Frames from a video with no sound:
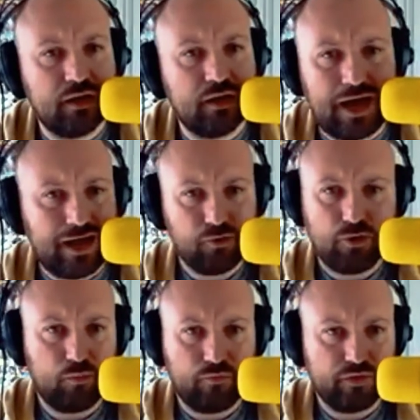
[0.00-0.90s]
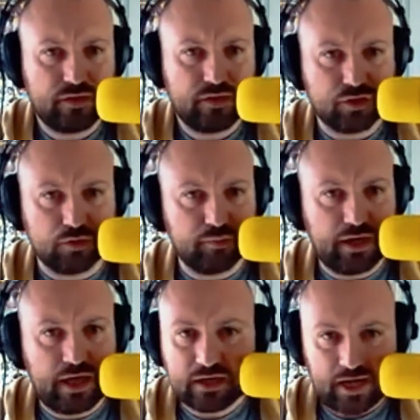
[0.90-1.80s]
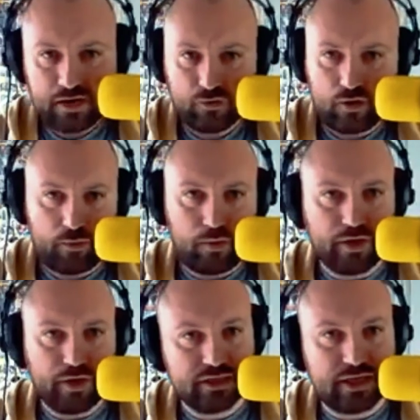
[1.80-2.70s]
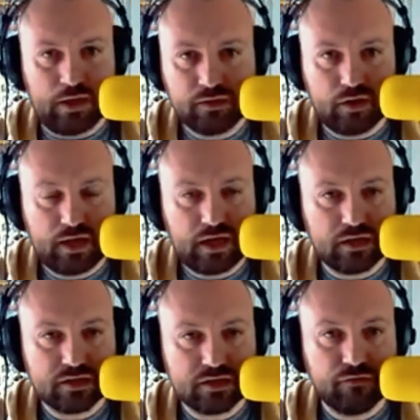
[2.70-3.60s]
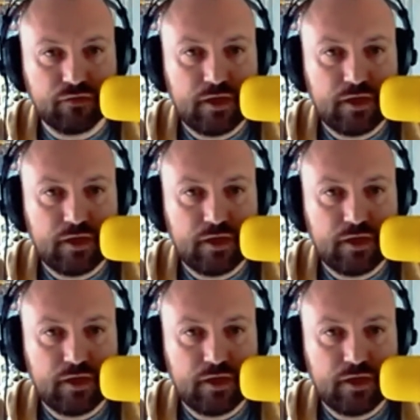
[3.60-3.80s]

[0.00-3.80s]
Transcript: Like, I know what this thing should be like, and I know how I want it to sound and all that kind of stuff.